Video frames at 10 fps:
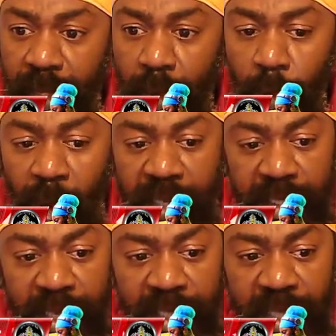
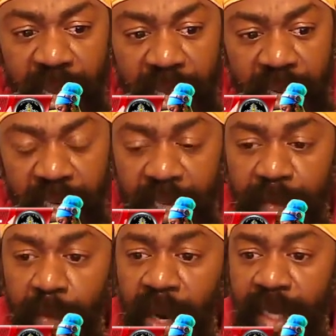Once they saw that,
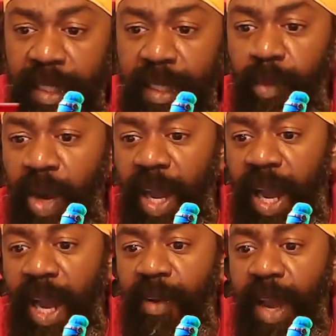everybody said, boy,
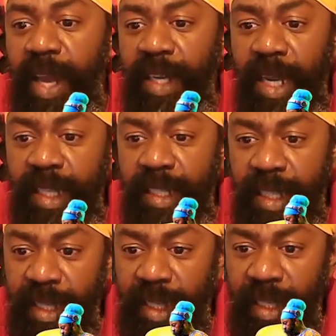all right, that
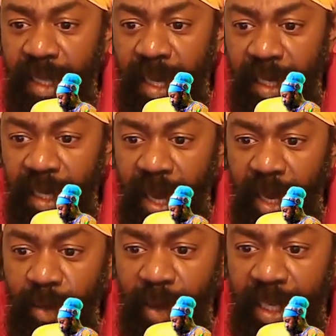is it. Italy
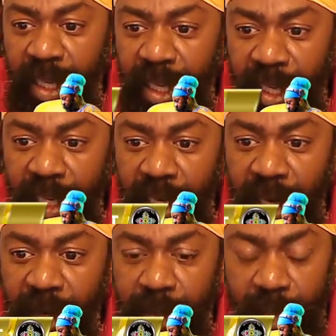already in
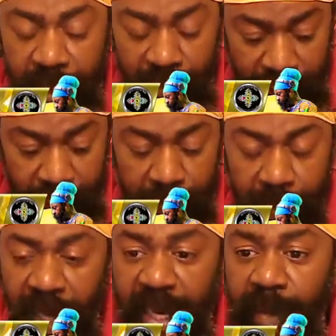there.
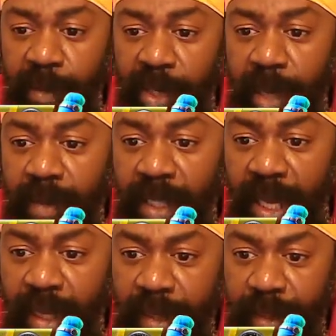Make them do them thing.